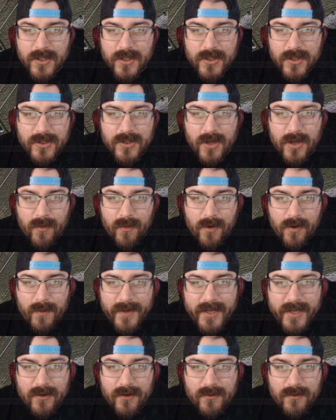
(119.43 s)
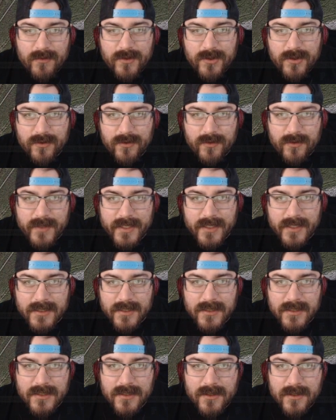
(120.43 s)
So what we gonna do
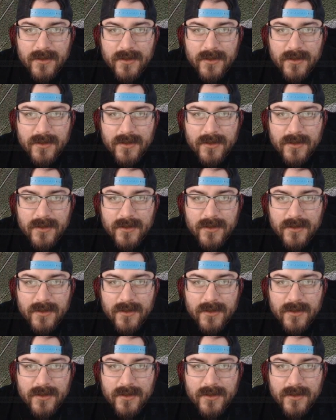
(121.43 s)
is